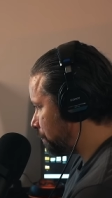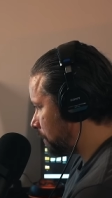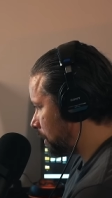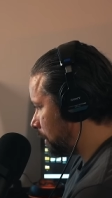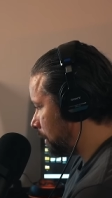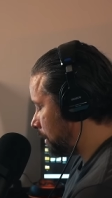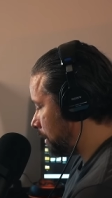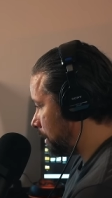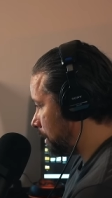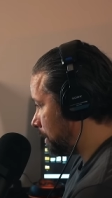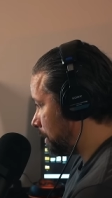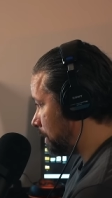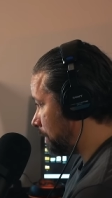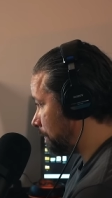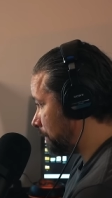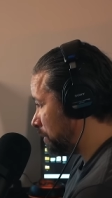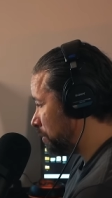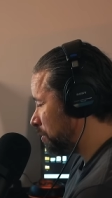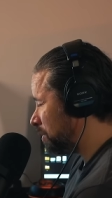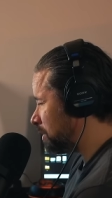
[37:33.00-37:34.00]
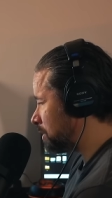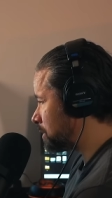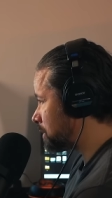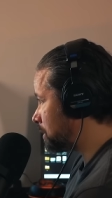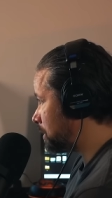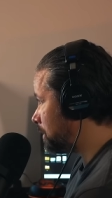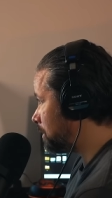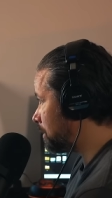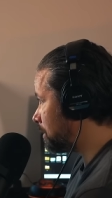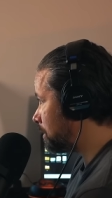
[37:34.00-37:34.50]
And if you were to
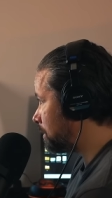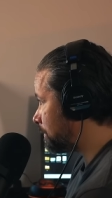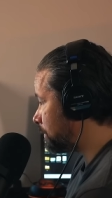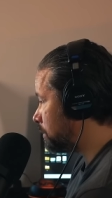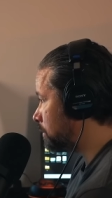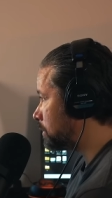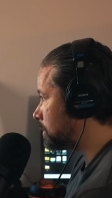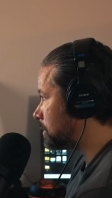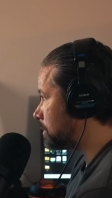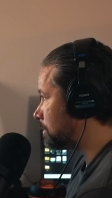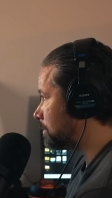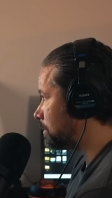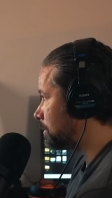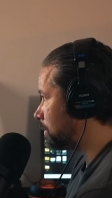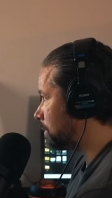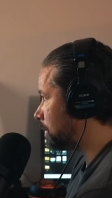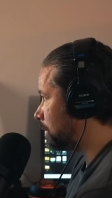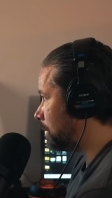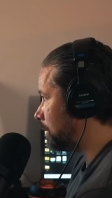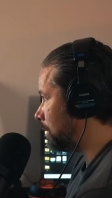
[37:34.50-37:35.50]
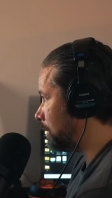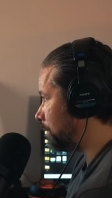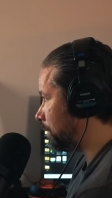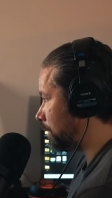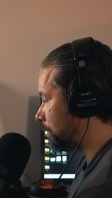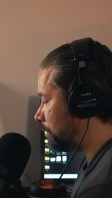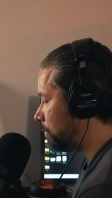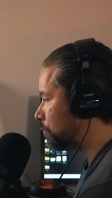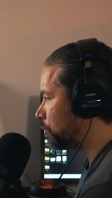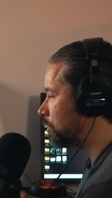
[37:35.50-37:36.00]
see her, if you were to, if,
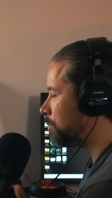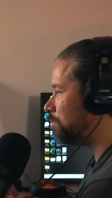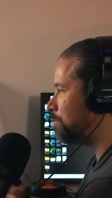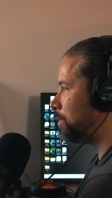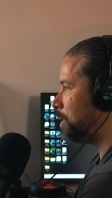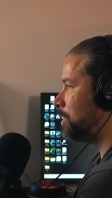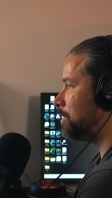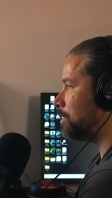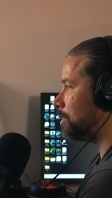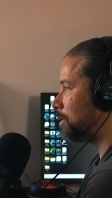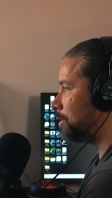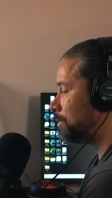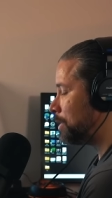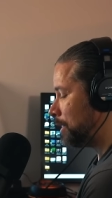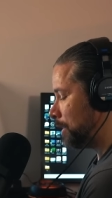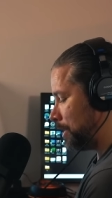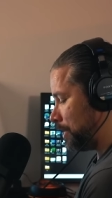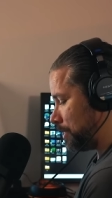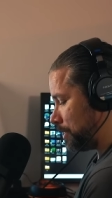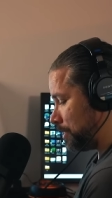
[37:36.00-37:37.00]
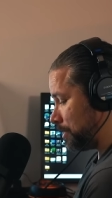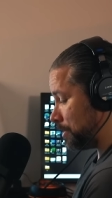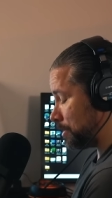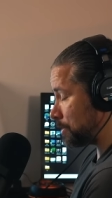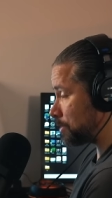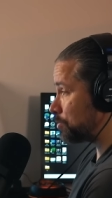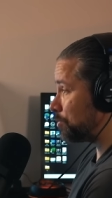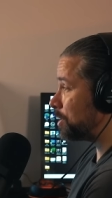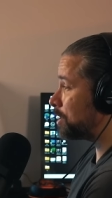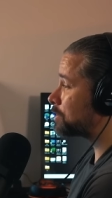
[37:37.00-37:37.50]
if you were to meet her, she's the
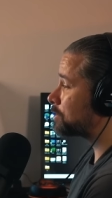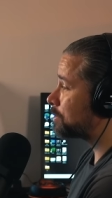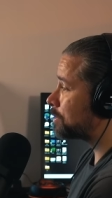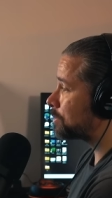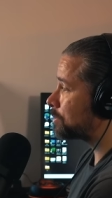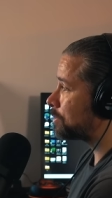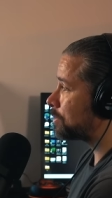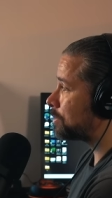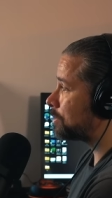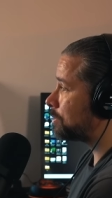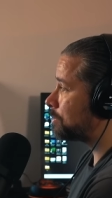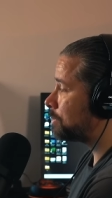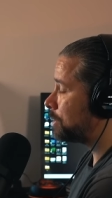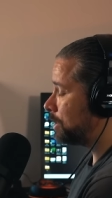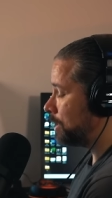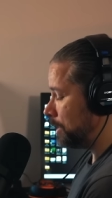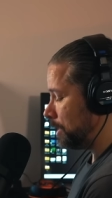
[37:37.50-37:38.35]
sweetest little girl.